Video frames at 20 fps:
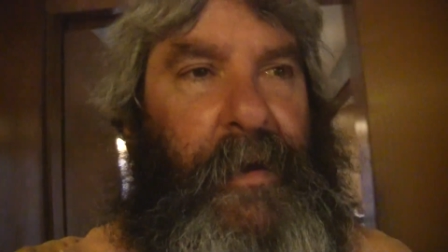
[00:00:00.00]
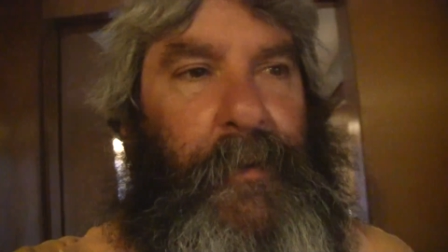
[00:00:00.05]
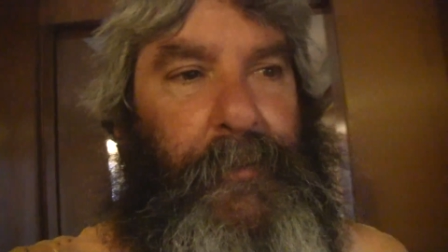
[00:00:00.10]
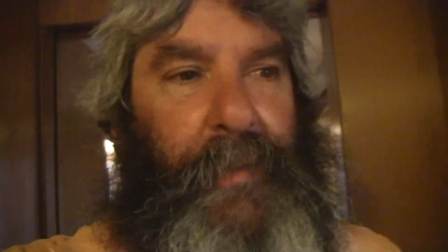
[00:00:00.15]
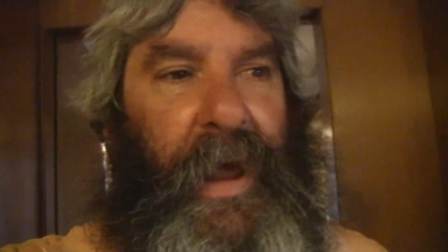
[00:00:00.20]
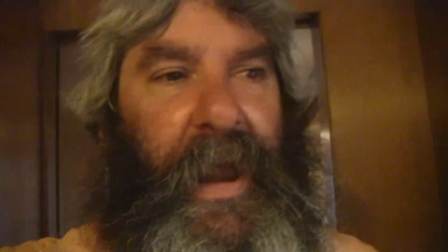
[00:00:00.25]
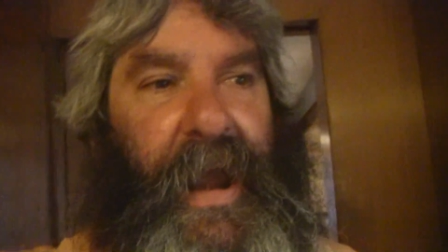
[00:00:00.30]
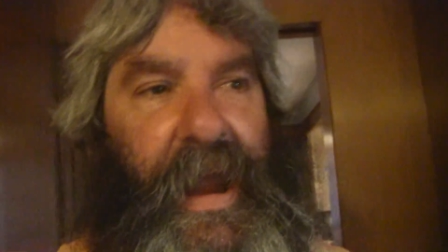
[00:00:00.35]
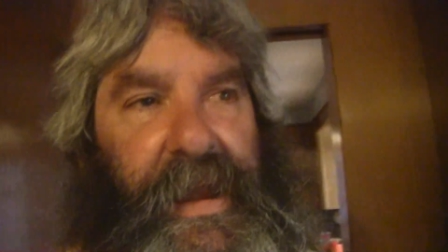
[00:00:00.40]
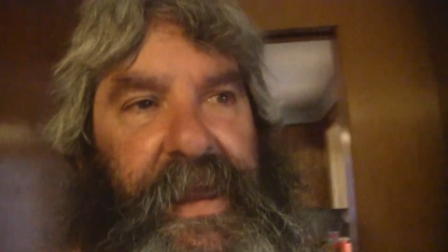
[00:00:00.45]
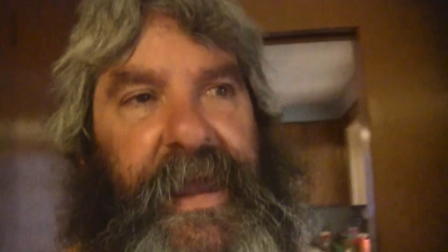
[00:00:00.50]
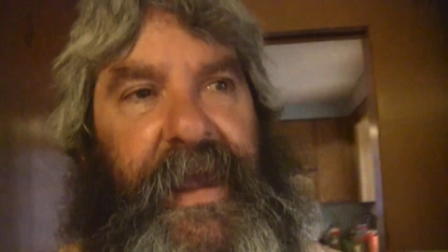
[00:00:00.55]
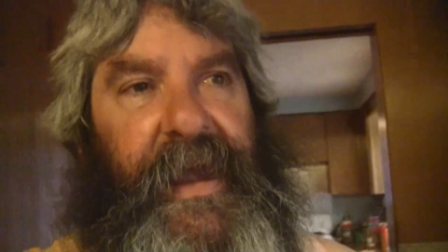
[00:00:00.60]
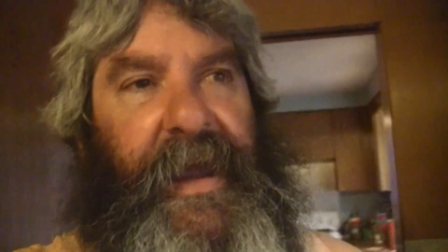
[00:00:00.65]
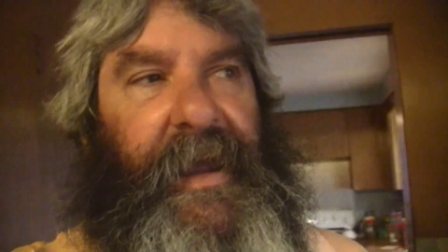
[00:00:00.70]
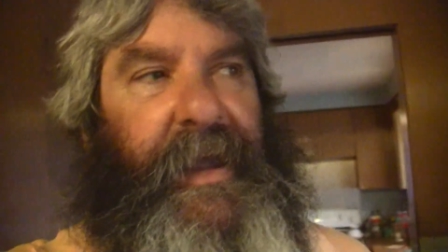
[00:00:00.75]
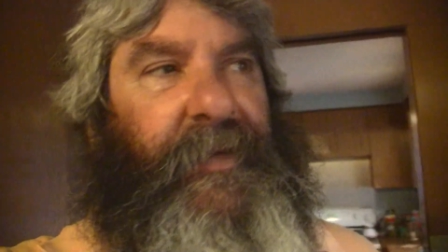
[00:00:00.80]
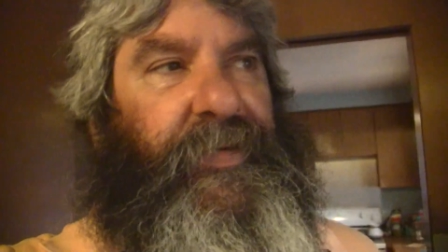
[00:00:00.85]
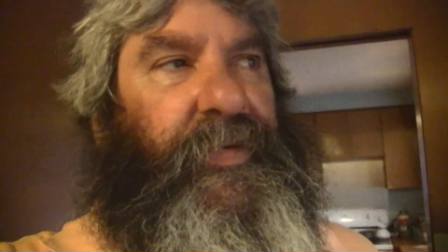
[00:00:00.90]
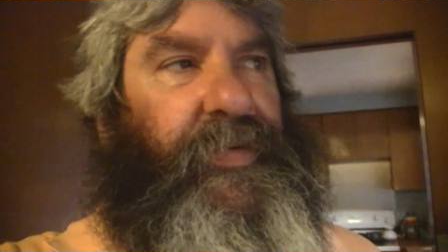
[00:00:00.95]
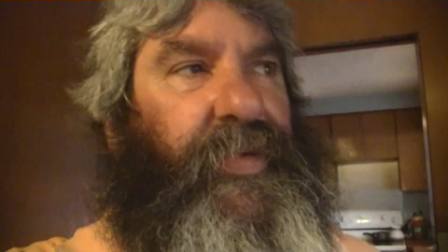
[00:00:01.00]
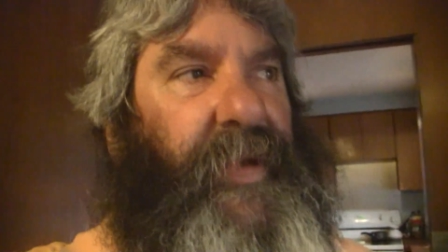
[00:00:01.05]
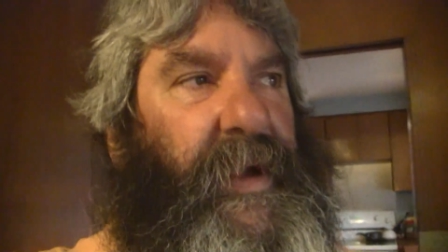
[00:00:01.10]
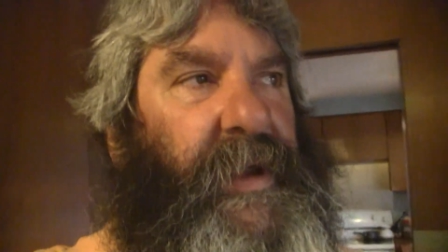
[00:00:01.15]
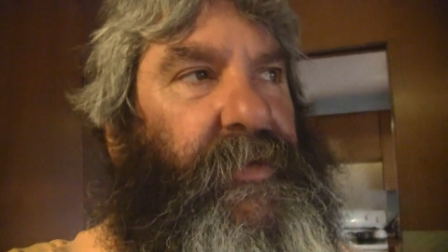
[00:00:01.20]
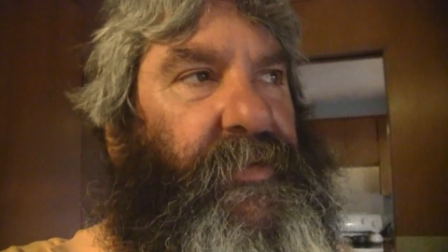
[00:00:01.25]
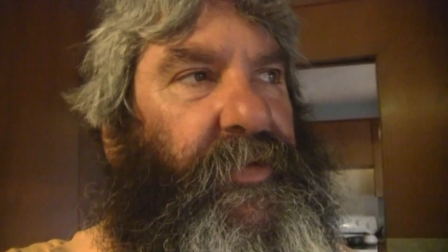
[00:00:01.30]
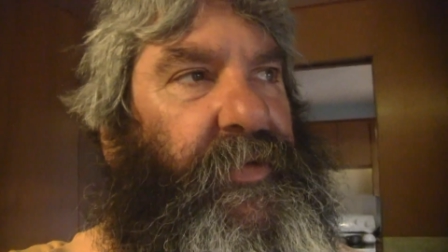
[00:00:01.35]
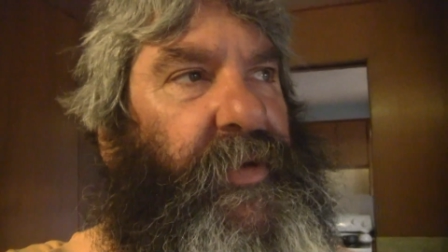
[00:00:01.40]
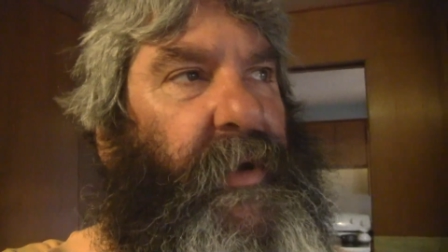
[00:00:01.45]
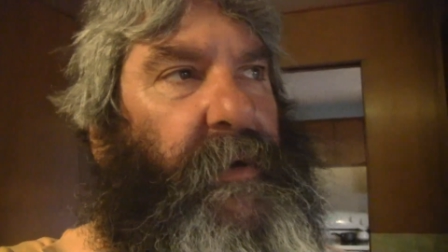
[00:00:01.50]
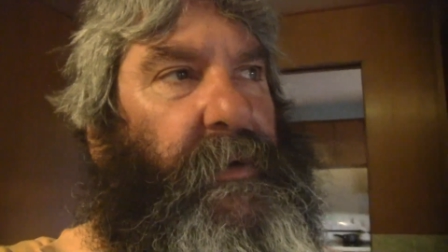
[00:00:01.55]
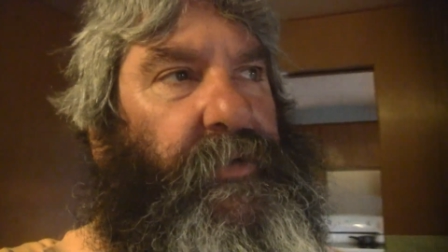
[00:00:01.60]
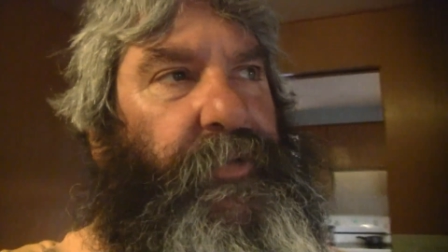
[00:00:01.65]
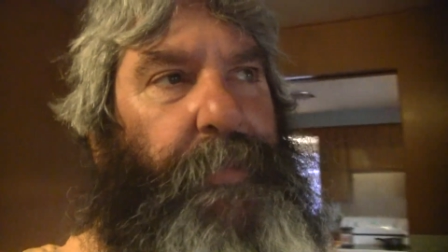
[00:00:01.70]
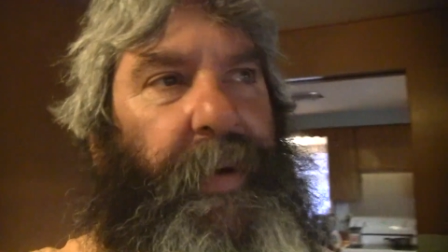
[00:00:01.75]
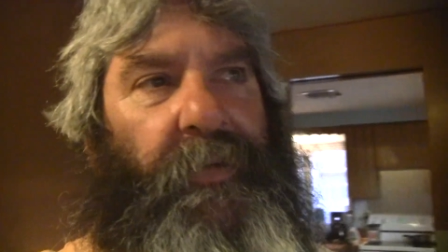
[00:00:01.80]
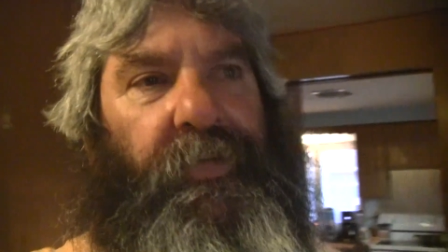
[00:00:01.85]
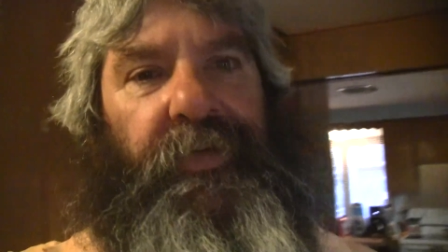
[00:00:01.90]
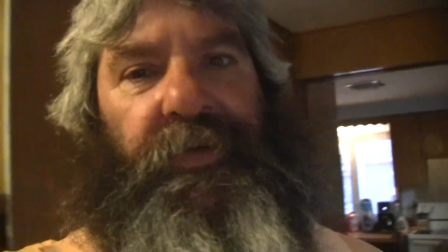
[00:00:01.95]
But I guess things are
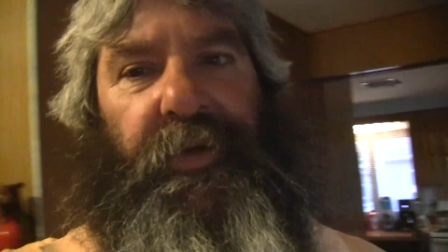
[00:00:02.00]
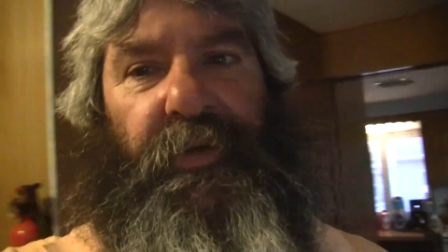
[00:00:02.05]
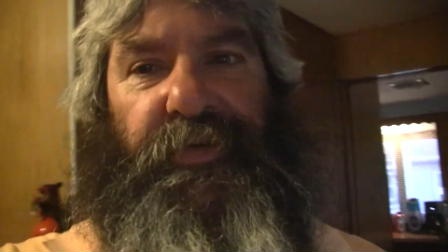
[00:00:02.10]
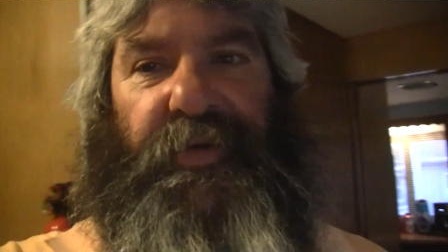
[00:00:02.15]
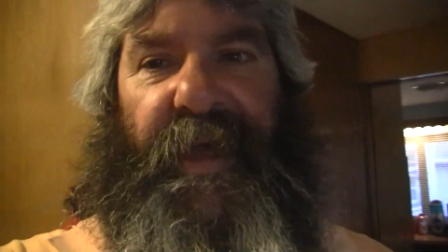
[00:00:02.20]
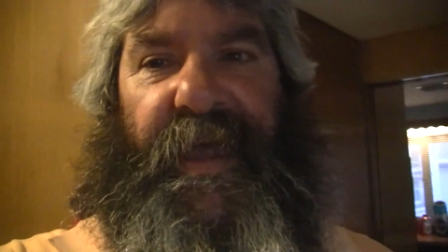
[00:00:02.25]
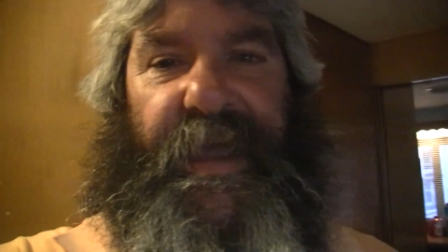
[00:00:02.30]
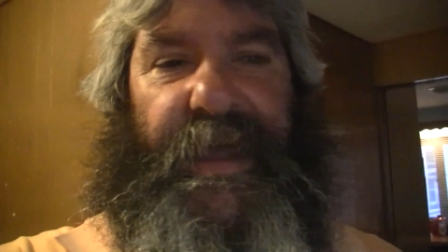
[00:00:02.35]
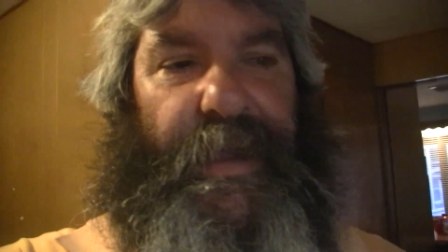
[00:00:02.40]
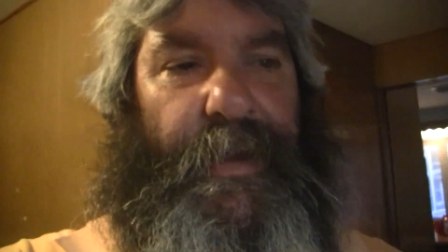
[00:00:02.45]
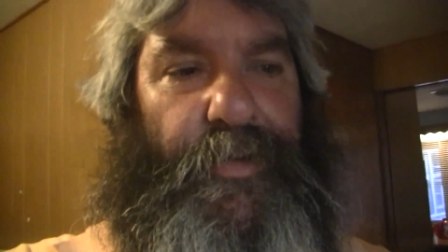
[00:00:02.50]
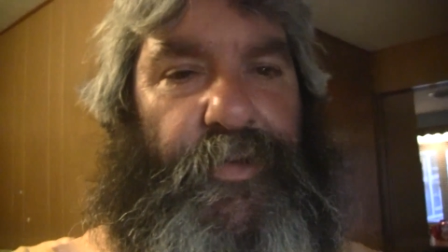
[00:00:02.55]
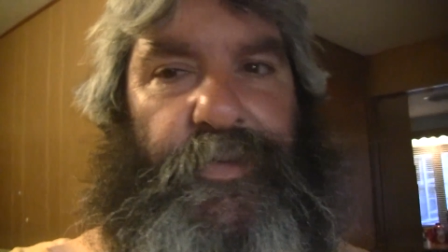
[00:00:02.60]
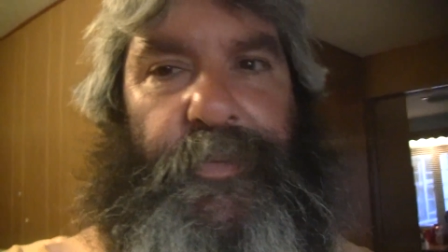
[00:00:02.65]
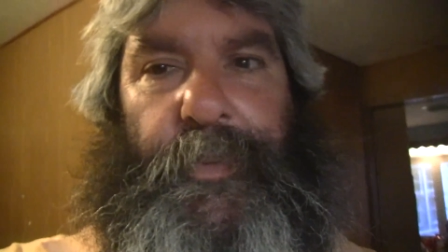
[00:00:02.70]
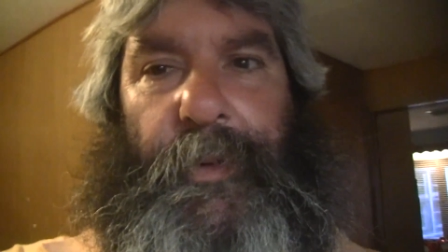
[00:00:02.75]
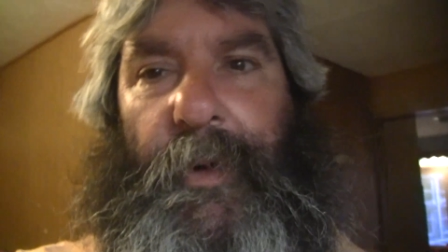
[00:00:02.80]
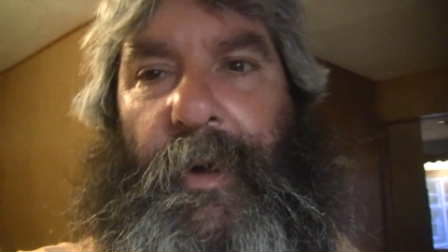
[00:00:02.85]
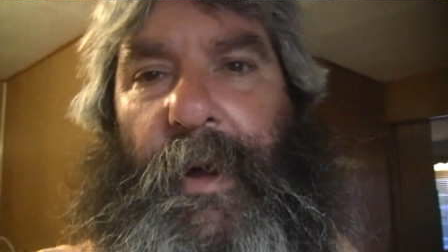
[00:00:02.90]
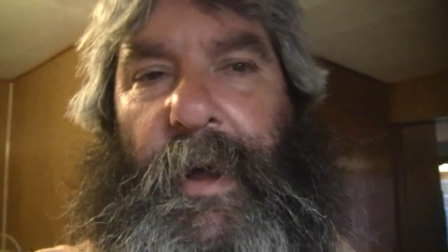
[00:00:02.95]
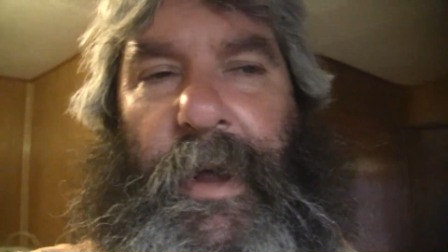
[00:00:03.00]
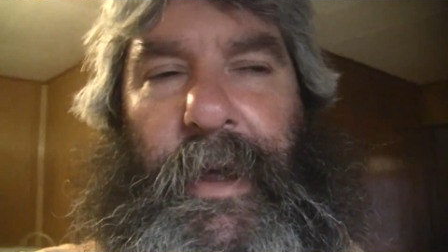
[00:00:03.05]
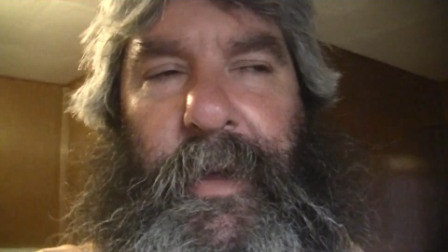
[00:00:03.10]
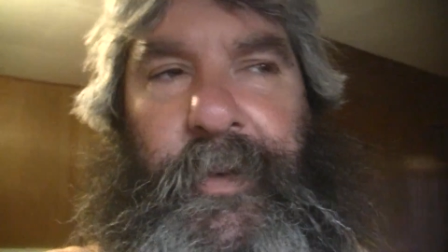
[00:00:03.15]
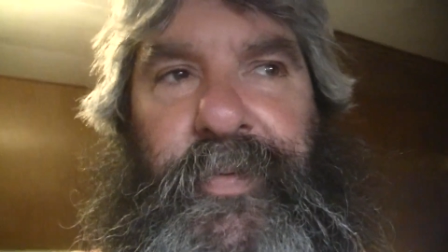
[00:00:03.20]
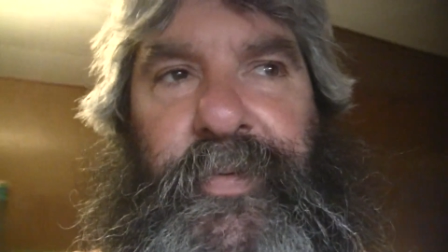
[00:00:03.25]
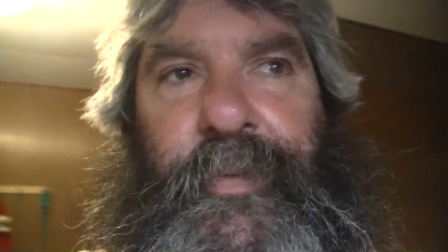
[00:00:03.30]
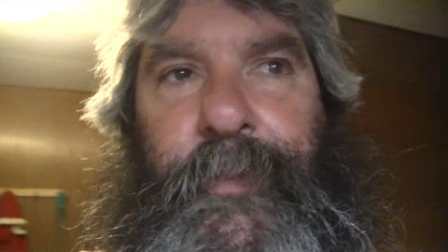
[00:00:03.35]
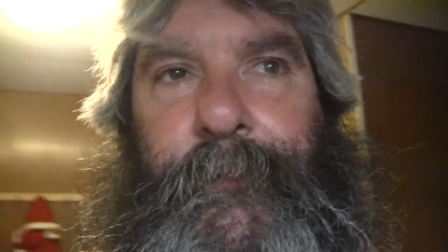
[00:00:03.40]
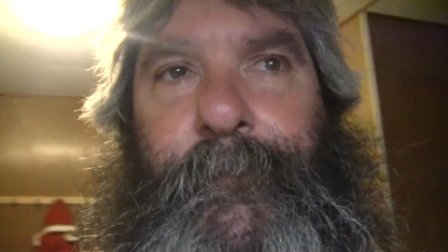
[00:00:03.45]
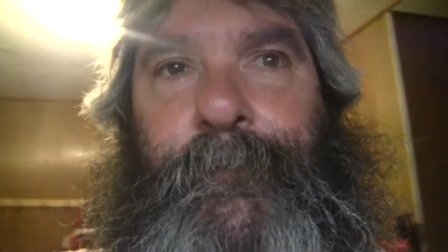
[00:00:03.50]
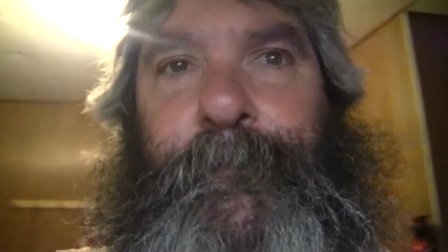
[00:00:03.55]
supposed to change for us.